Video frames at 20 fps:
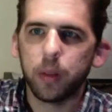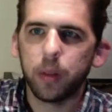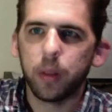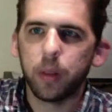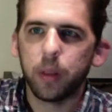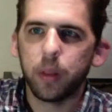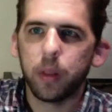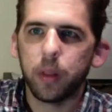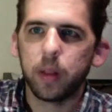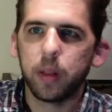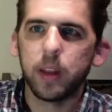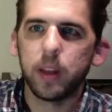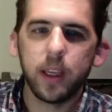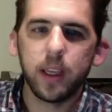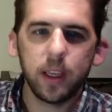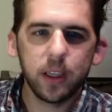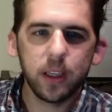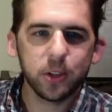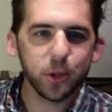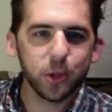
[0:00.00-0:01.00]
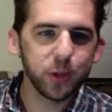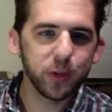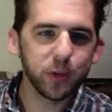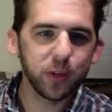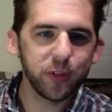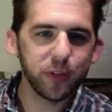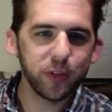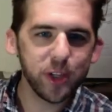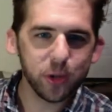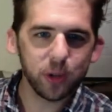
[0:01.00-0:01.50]
the sort of
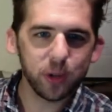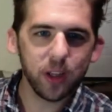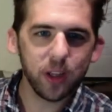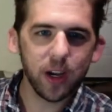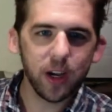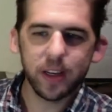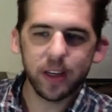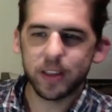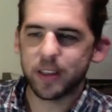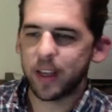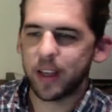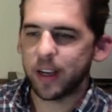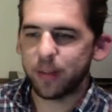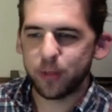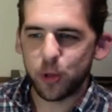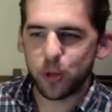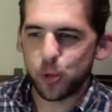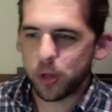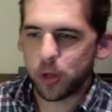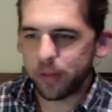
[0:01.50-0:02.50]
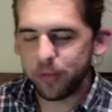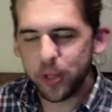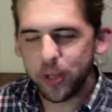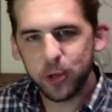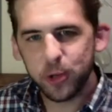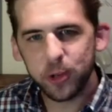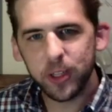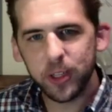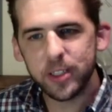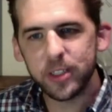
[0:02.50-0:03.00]
official line is that if you
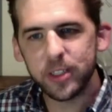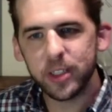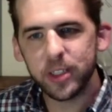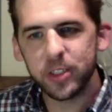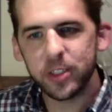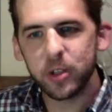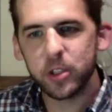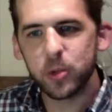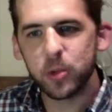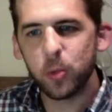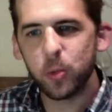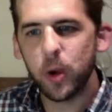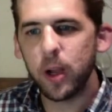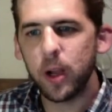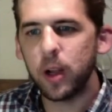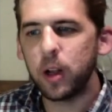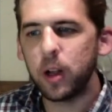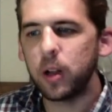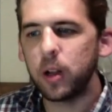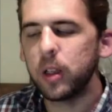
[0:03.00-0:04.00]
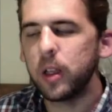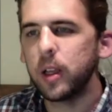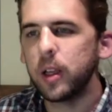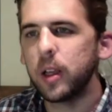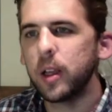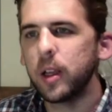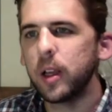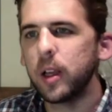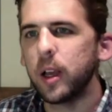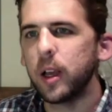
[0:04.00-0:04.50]
configure Elasticsearch well,
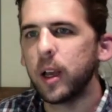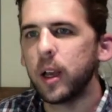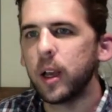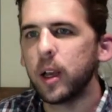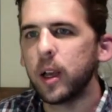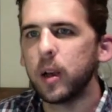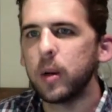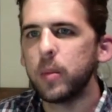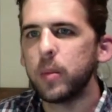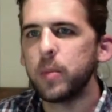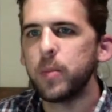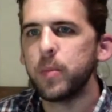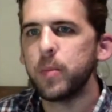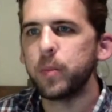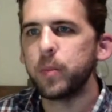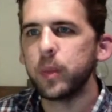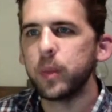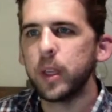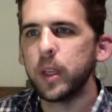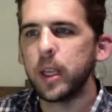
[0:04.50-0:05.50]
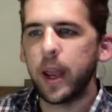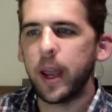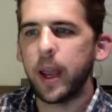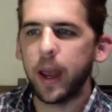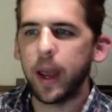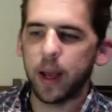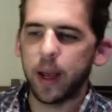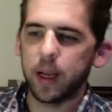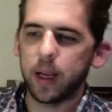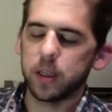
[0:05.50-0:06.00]
it
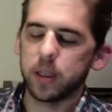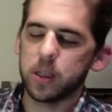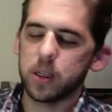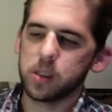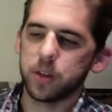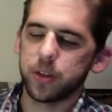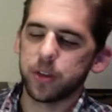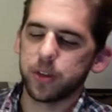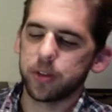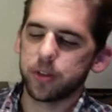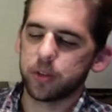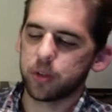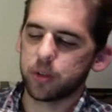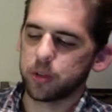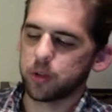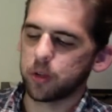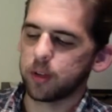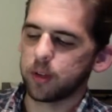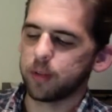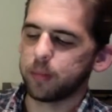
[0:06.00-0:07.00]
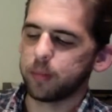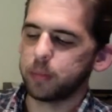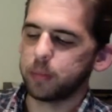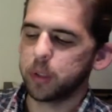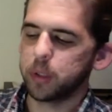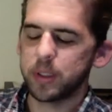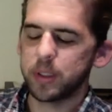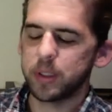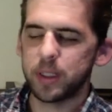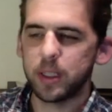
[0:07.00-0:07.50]
has sort of
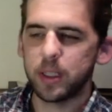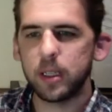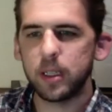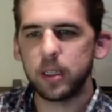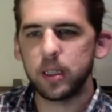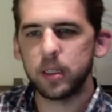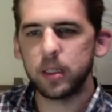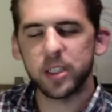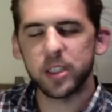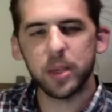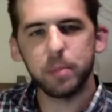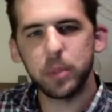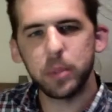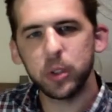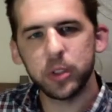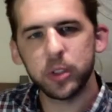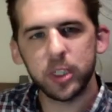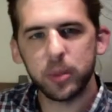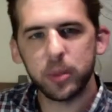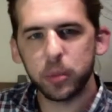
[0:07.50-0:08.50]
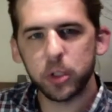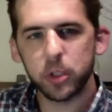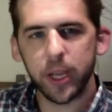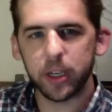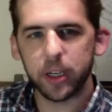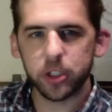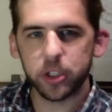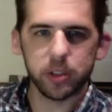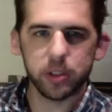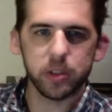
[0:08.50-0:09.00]
some built-in
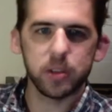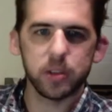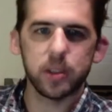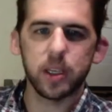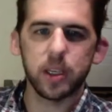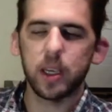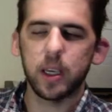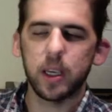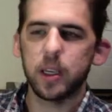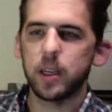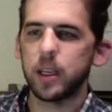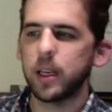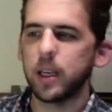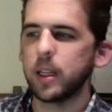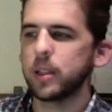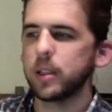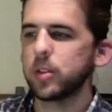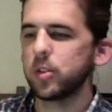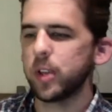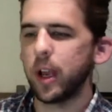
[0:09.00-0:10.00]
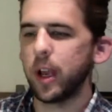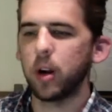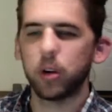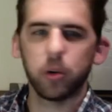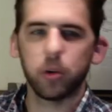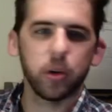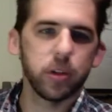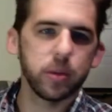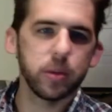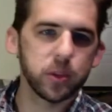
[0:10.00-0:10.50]
protections in its
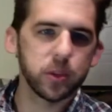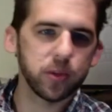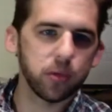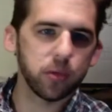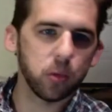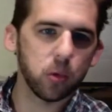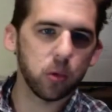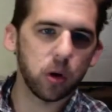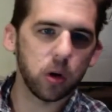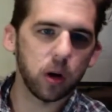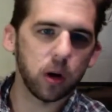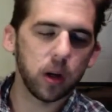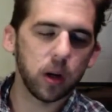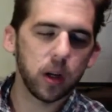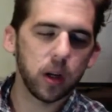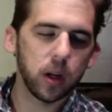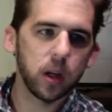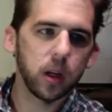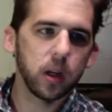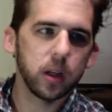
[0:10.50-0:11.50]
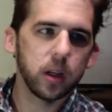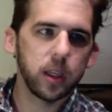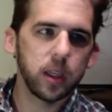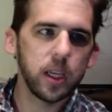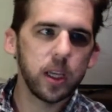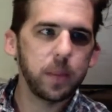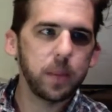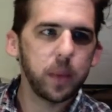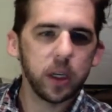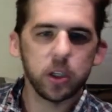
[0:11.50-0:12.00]
algorithms for
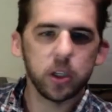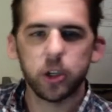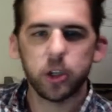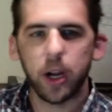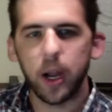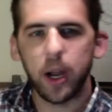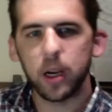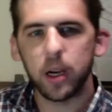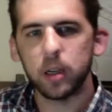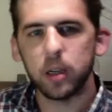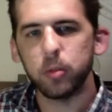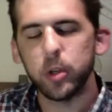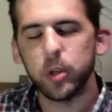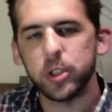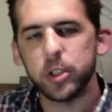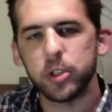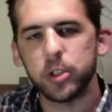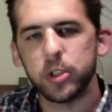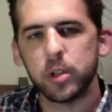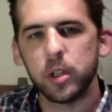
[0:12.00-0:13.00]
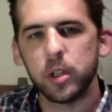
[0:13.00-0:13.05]
keeping track of which